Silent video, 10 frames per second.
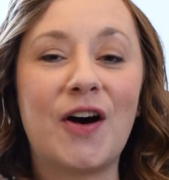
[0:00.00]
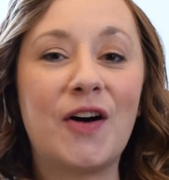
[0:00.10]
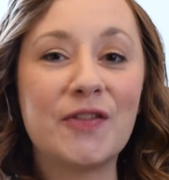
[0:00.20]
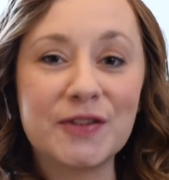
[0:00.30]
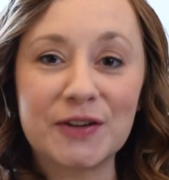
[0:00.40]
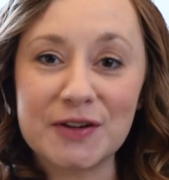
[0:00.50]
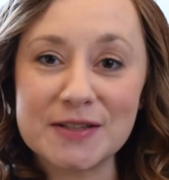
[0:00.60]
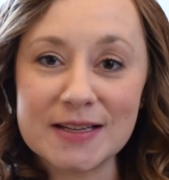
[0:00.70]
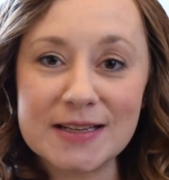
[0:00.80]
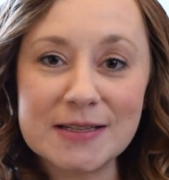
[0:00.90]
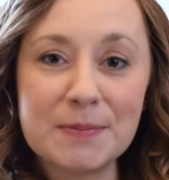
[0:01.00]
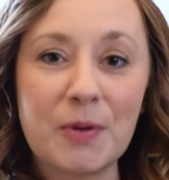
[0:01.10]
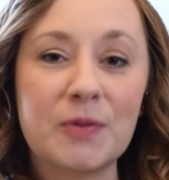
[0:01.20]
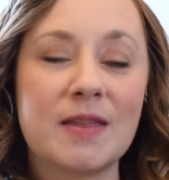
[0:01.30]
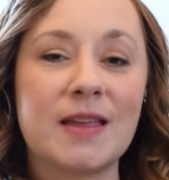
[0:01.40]
all the nurses,
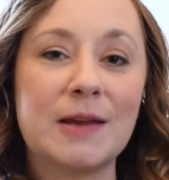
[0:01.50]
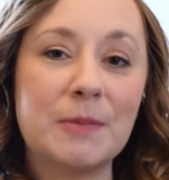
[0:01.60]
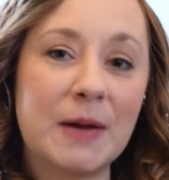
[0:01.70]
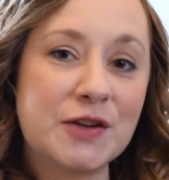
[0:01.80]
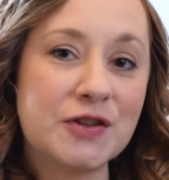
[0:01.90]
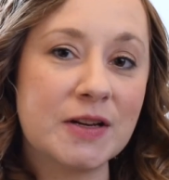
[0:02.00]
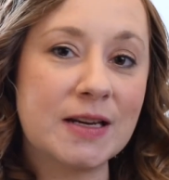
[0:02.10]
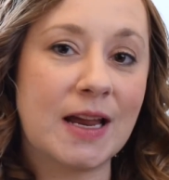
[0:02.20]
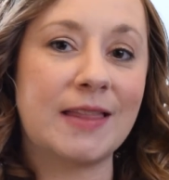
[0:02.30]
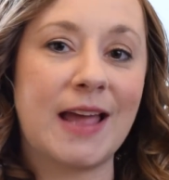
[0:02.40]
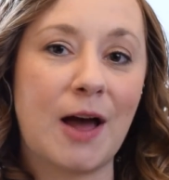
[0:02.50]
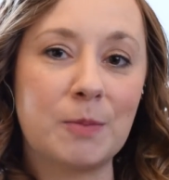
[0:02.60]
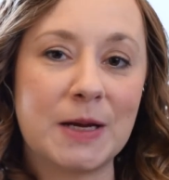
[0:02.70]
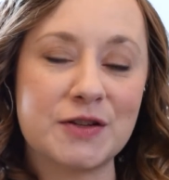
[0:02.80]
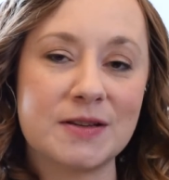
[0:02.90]
both on the inpatient and the
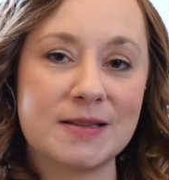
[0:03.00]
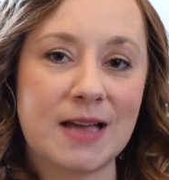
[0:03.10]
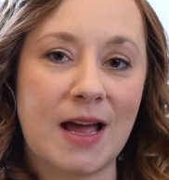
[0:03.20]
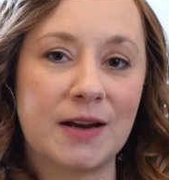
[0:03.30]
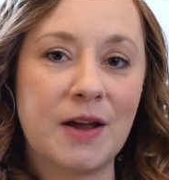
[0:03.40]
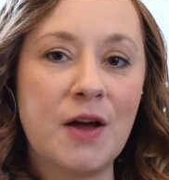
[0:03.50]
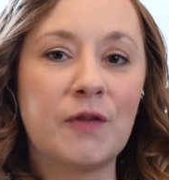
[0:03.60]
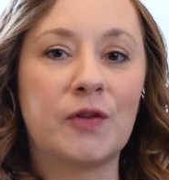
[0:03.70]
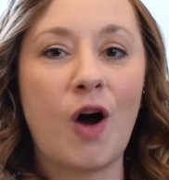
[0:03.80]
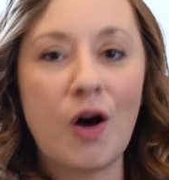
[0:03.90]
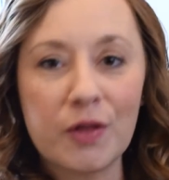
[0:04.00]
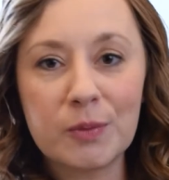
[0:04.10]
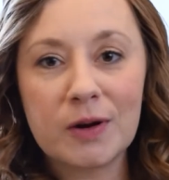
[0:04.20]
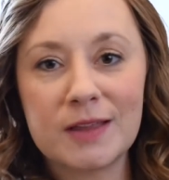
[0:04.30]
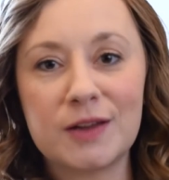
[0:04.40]
outpatient side, for all the
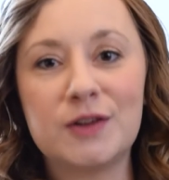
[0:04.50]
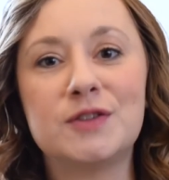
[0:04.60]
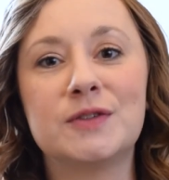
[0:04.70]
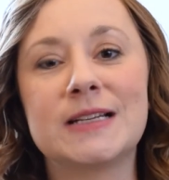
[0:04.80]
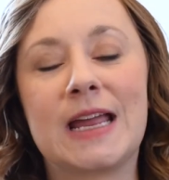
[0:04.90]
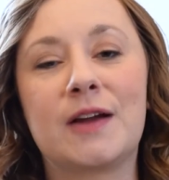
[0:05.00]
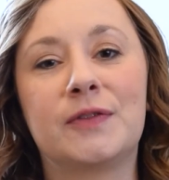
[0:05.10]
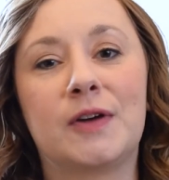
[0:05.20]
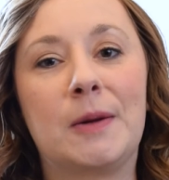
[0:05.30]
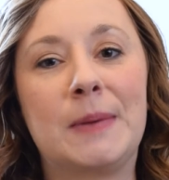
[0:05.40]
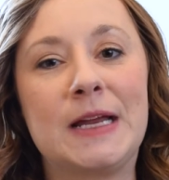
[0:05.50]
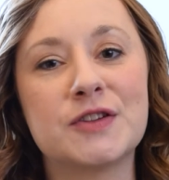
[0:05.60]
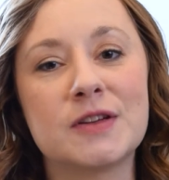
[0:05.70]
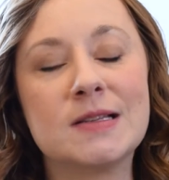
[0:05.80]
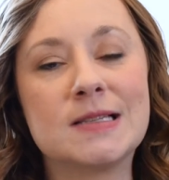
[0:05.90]
work that you do to care for our
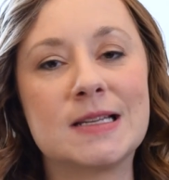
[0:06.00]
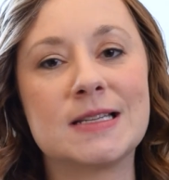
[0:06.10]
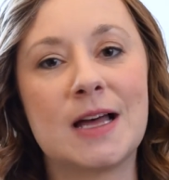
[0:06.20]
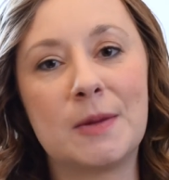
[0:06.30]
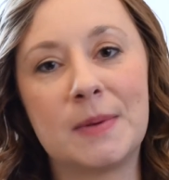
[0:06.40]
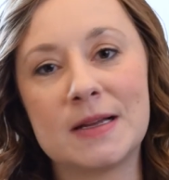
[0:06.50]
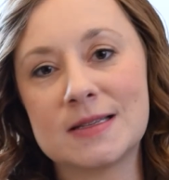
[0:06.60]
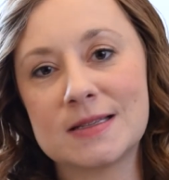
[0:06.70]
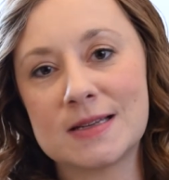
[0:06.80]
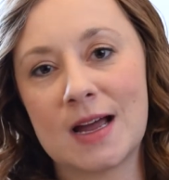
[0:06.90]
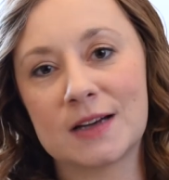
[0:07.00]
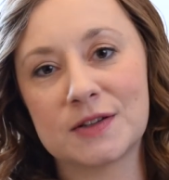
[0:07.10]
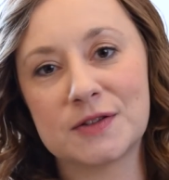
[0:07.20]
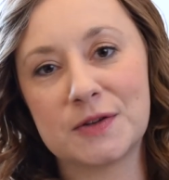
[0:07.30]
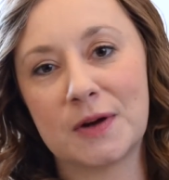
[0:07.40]
patients and to help us as
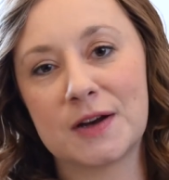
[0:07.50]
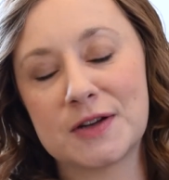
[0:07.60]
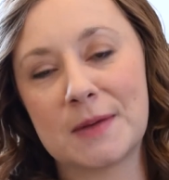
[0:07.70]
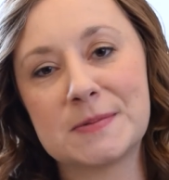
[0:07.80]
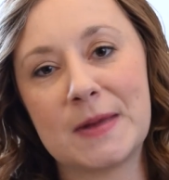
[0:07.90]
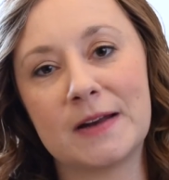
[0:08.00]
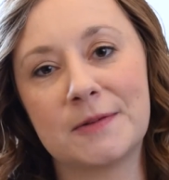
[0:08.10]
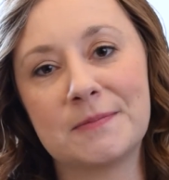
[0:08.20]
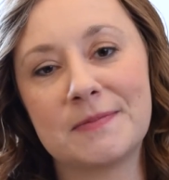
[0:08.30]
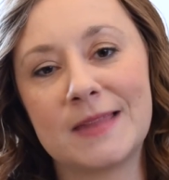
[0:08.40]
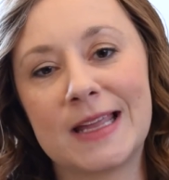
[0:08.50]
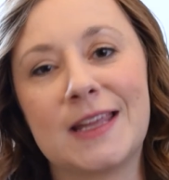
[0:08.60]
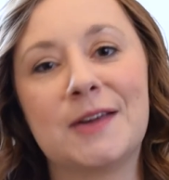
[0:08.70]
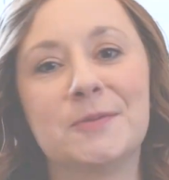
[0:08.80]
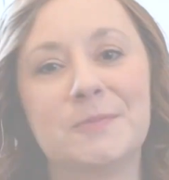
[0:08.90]
doctors do our jobs better. Thank you.